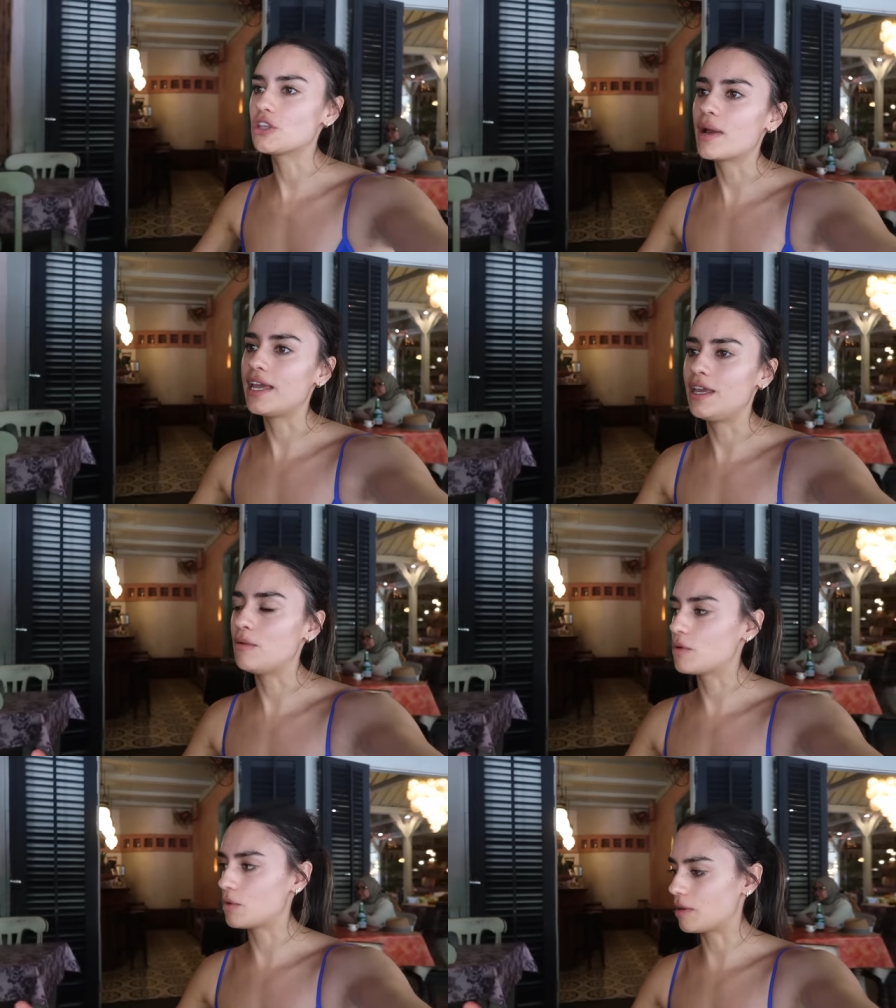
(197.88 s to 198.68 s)
on the way here,
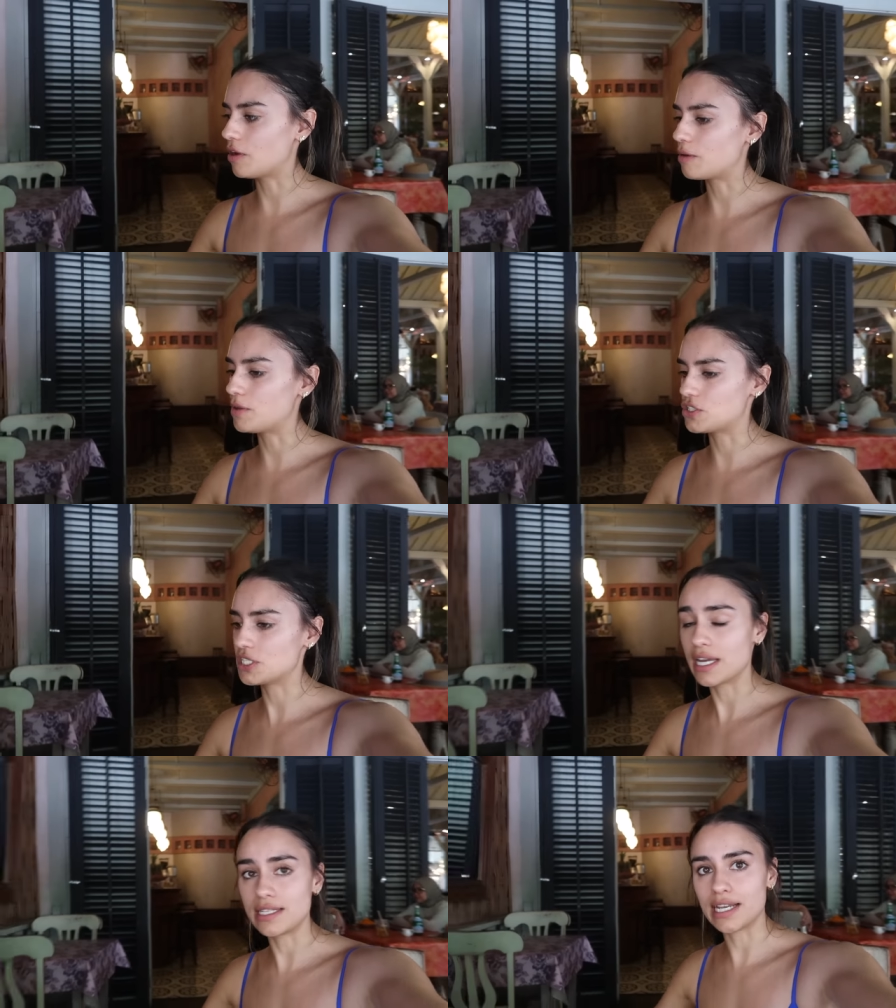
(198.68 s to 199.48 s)
we were on a mission
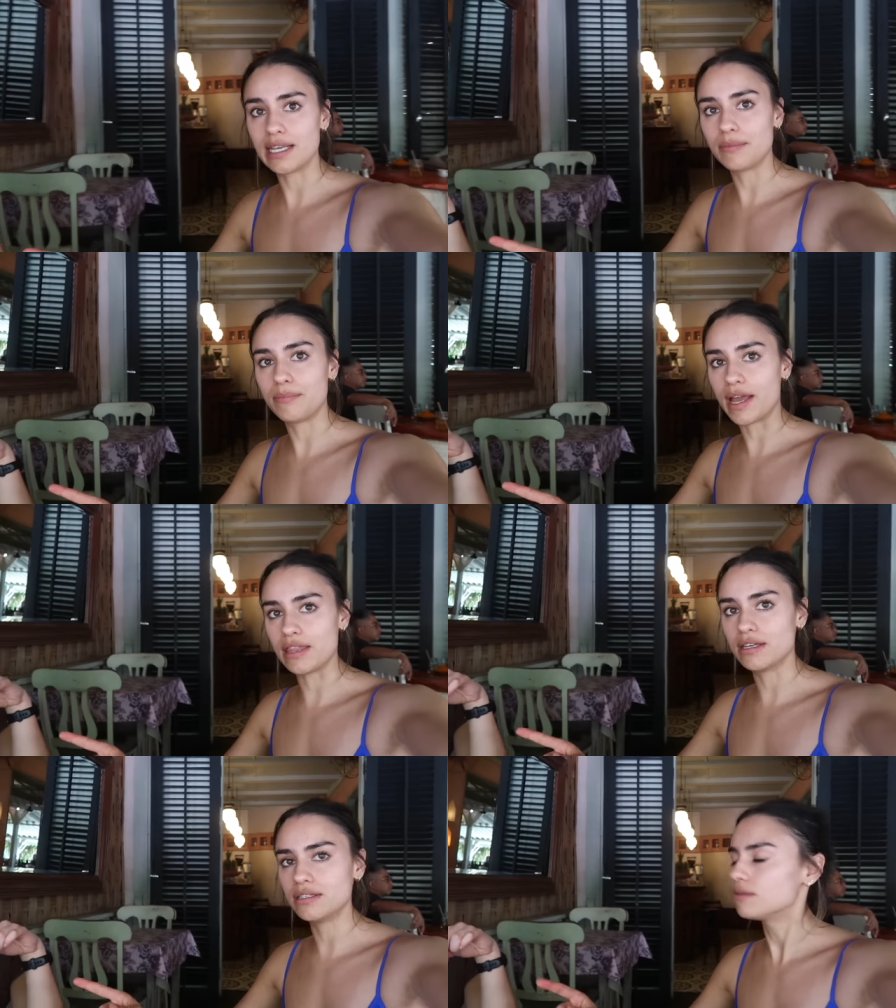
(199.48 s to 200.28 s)
to get Danny
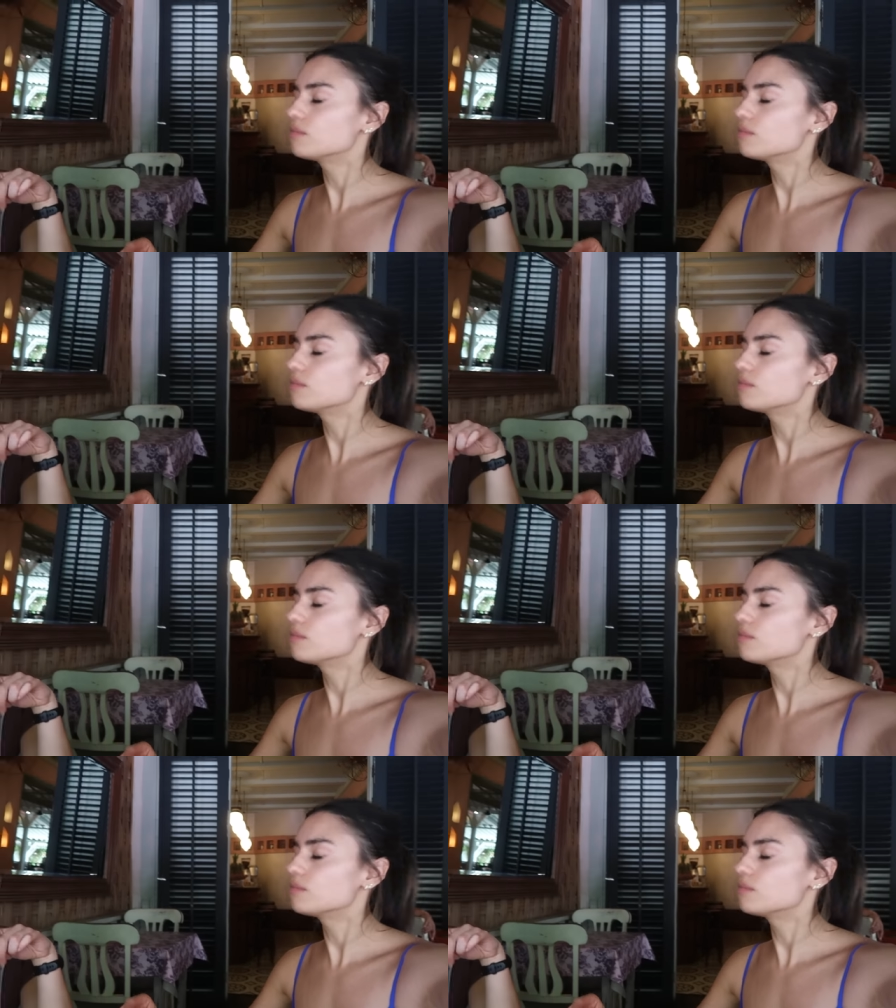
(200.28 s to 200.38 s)
bathed.